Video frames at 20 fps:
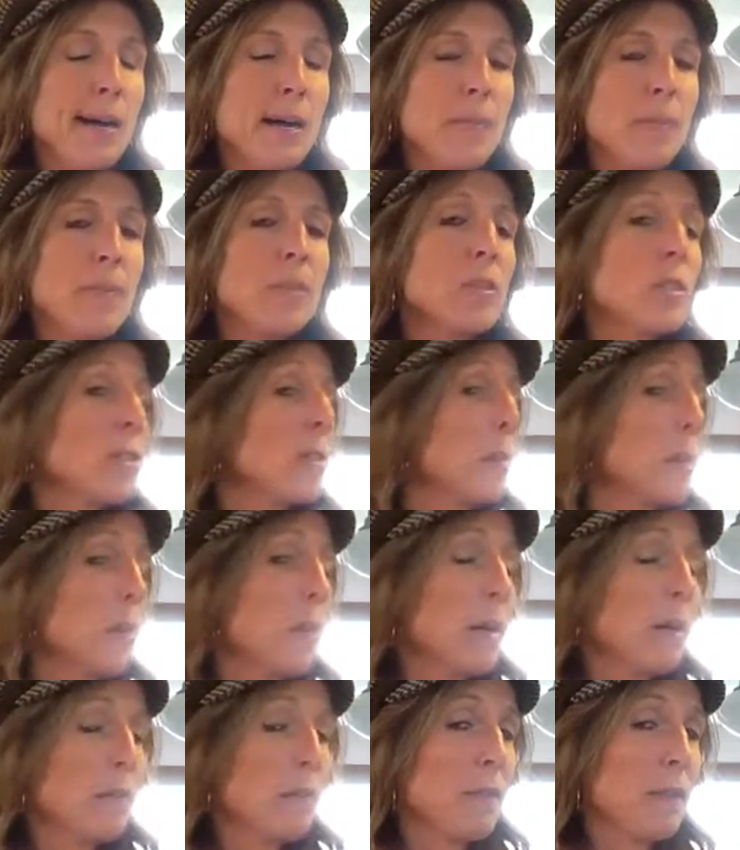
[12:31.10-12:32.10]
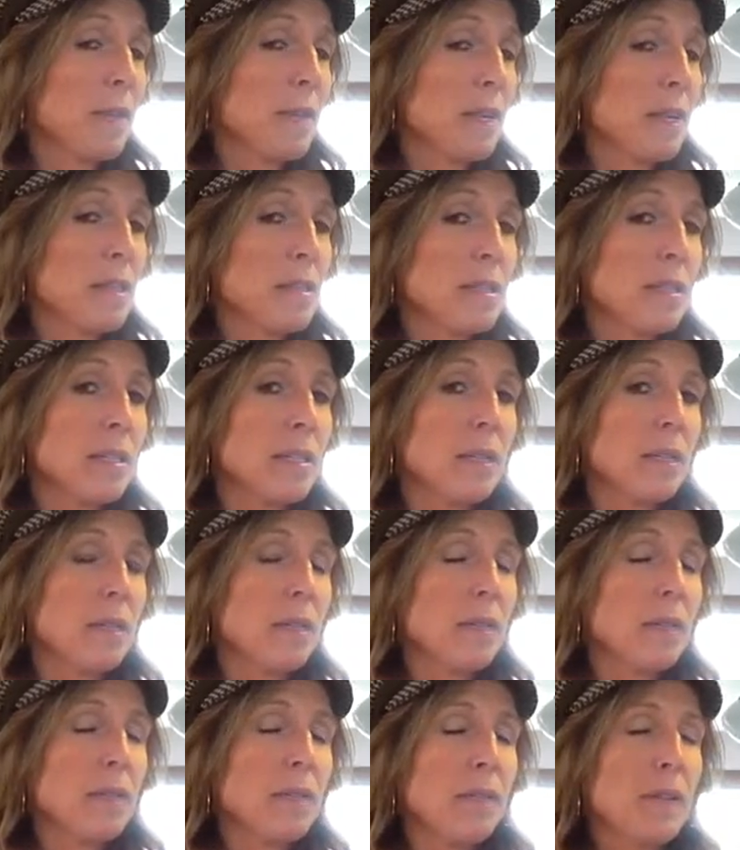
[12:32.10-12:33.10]
This is a book about fairies, and
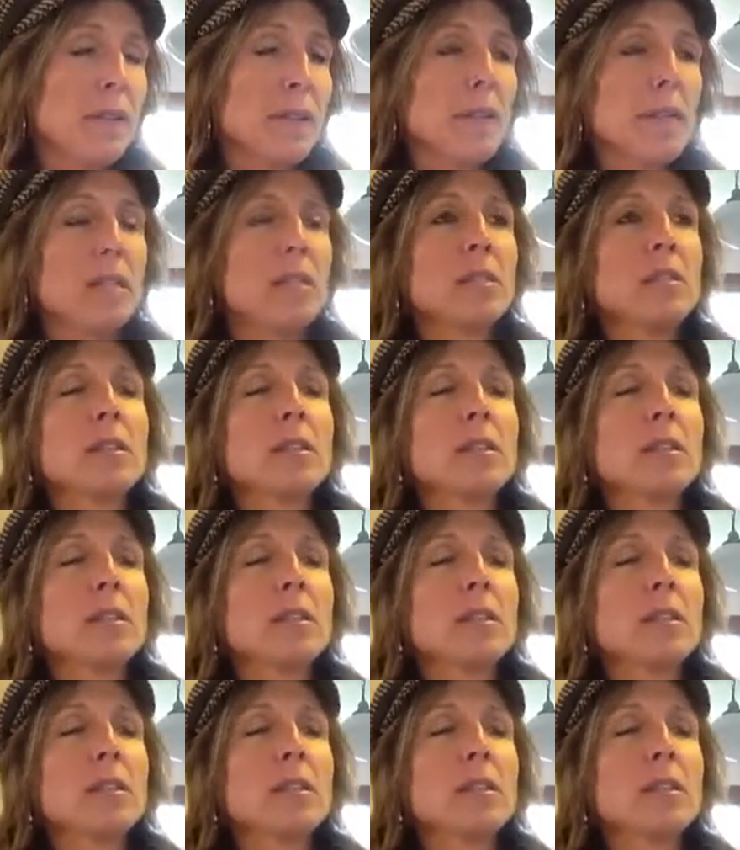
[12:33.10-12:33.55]
if fairies